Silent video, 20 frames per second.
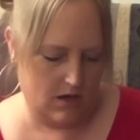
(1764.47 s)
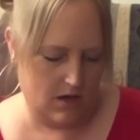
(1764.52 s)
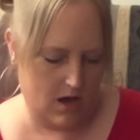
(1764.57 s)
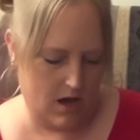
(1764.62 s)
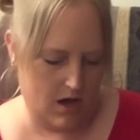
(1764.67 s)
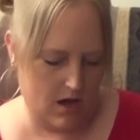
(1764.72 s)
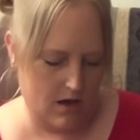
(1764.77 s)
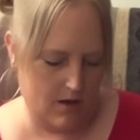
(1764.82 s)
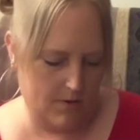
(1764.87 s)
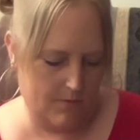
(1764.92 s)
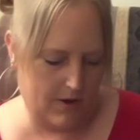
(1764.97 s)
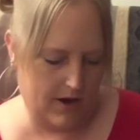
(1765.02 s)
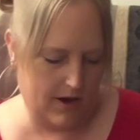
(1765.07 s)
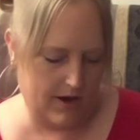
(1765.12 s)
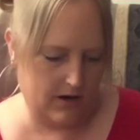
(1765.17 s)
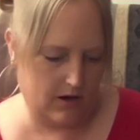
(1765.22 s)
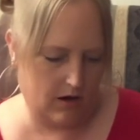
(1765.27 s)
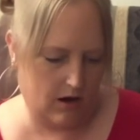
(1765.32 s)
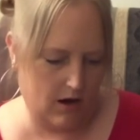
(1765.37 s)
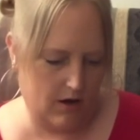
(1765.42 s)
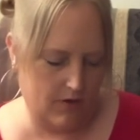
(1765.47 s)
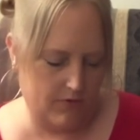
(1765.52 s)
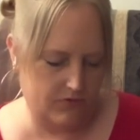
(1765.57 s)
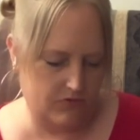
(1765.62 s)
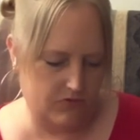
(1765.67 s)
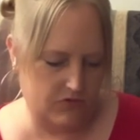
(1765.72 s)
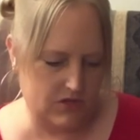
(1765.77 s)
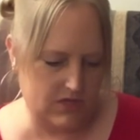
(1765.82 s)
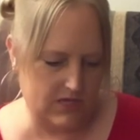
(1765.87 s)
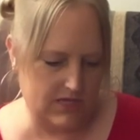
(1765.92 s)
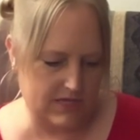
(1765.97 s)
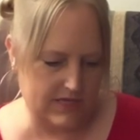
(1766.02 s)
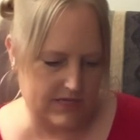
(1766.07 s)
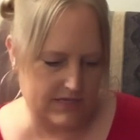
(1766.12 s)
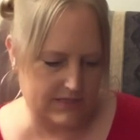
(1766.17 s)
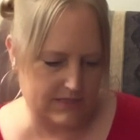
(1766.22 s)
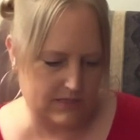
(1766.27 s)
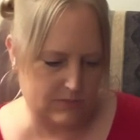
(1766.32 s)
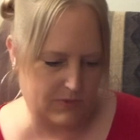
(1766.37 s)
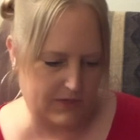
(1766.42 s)
Um, I got
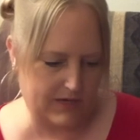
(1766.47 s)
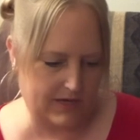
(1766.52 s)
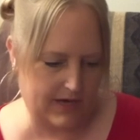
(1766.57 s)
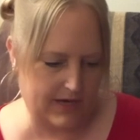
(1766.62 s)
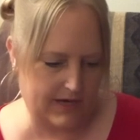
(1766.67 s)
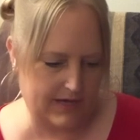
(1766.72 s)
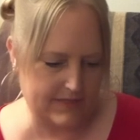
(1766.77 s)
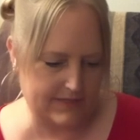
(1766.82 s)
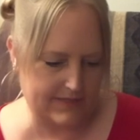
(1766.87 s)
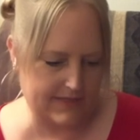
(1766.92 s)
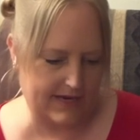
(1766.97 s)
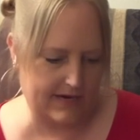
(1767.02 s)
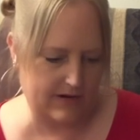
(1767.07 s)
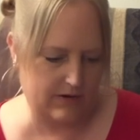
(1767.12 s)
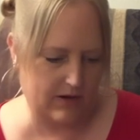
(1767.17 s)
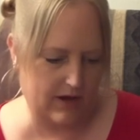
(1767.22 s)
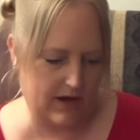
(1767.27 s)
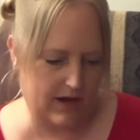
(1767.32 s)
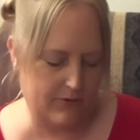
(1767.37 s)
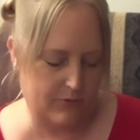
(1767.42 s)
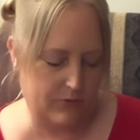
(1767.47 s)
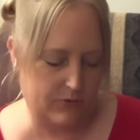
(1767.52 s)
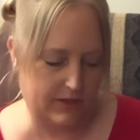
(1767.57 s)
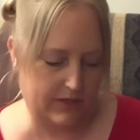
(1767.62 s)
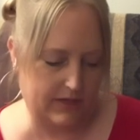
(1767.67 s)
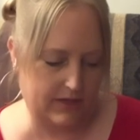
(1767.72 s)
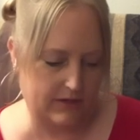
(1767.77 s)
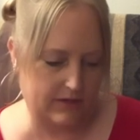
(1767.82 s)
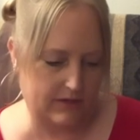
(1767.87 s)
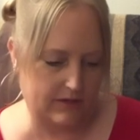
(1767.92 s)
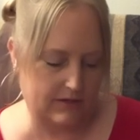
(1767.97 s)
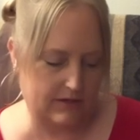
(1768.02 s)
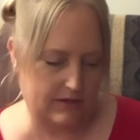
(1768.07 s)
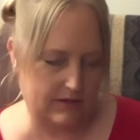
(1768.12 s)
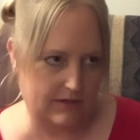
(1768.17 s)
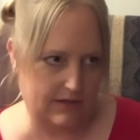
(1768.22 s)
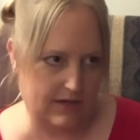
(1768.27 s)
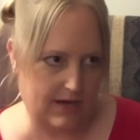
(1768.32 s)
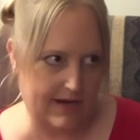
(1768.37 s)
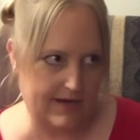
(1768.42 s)
these because I, I really,
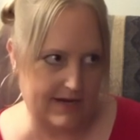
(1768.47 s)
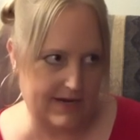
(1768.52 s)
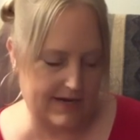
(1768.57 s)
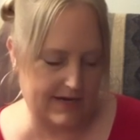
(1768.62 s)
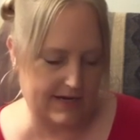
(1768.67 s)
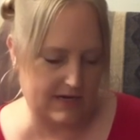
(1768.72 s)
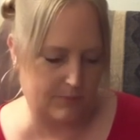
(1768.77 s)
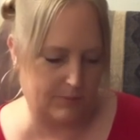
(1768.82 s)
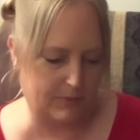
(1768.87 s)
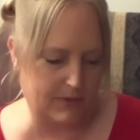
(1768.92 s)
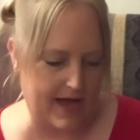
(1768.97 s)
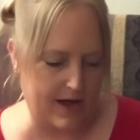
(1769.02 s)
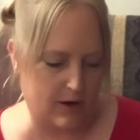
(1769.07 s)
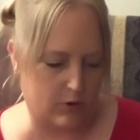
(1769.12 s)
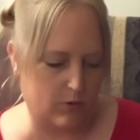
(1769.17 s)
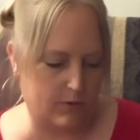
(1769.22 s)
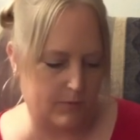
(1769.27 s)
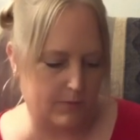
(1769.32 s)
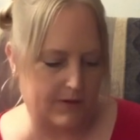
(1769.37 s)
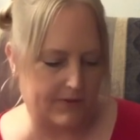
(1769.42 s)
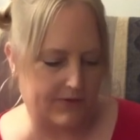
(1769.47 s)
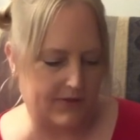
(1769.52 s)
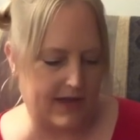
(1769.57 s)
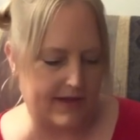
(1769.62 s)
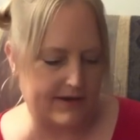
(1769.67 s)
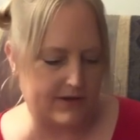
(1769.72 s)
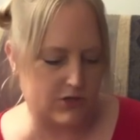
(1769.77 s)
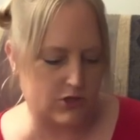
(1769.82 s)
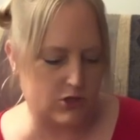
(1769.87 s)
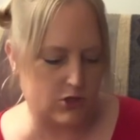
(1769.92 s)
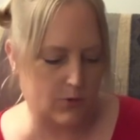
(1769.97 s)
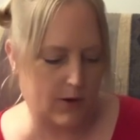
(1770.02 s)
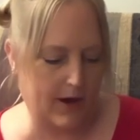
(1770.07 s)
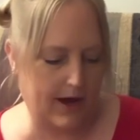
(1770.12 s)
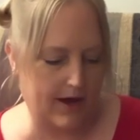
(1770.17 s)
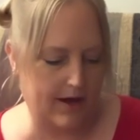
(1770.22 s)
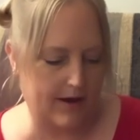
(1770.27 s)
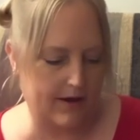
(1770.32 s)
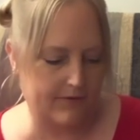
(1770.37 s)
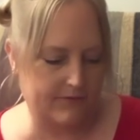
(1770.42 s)
I needed a black one, but they do
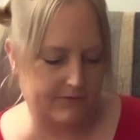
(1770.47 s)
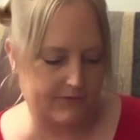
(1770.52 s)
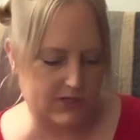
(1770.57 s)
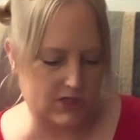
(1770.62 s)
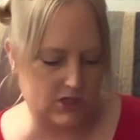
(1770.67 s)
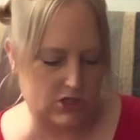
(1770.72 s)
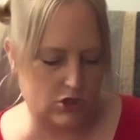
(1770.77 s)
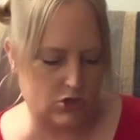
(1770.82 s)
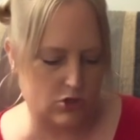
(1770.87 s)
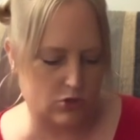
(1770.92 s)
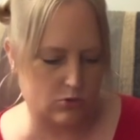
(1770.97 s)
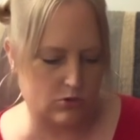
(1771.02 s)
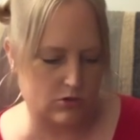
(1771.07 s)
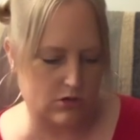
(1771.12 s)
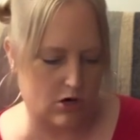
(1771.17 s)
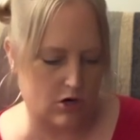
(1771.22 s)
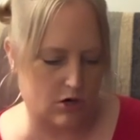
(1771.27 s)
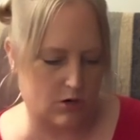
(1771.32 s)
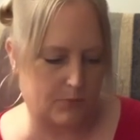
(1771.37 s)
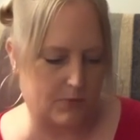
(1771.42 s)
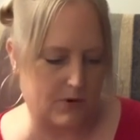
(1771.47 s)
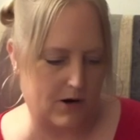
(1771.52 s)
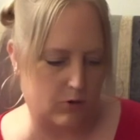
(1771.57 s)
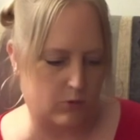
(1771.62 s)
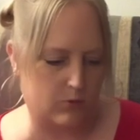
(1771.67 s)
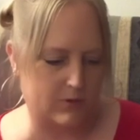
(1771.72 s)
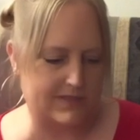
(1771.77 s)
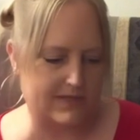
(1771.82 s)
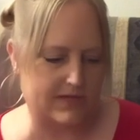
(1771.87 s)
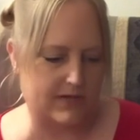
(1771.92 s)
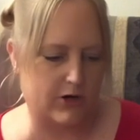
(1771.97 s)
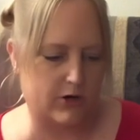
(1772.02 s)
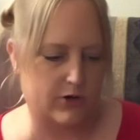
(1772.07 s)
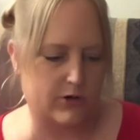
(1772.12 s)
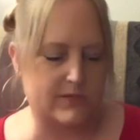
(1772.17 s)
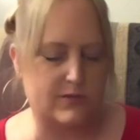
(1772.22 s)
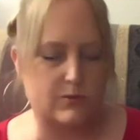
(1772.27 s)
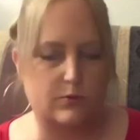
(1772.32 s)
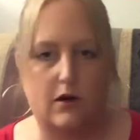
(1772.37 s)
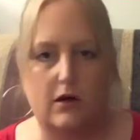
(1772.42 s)
have two dark brown ones in here
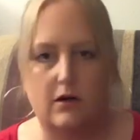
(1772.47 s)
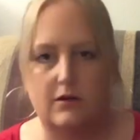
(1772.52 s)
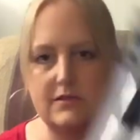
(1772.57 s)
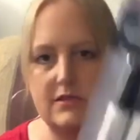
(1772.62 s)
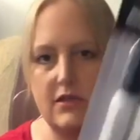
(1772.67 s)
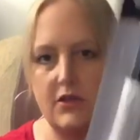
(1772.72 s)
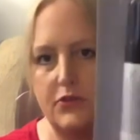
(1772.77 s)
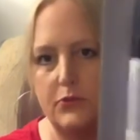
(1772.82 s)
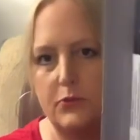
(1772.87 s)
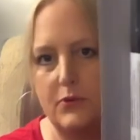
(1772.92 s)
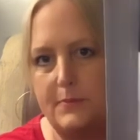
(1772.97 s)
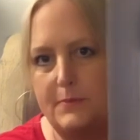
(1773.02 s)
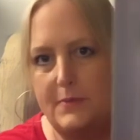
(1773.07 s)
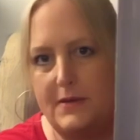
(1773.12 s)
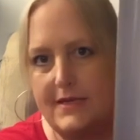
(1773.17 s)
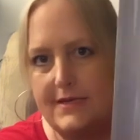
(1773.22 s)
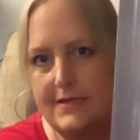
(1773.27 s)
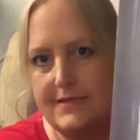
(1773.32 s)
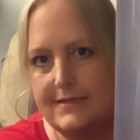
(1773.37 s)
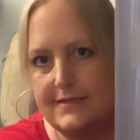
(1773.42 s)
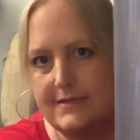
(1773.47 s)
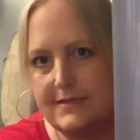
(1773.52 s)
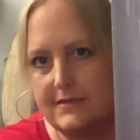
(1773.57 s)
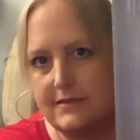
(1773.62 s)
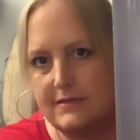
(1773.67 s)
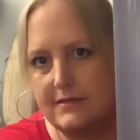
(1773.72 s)
as well. It's a three piece.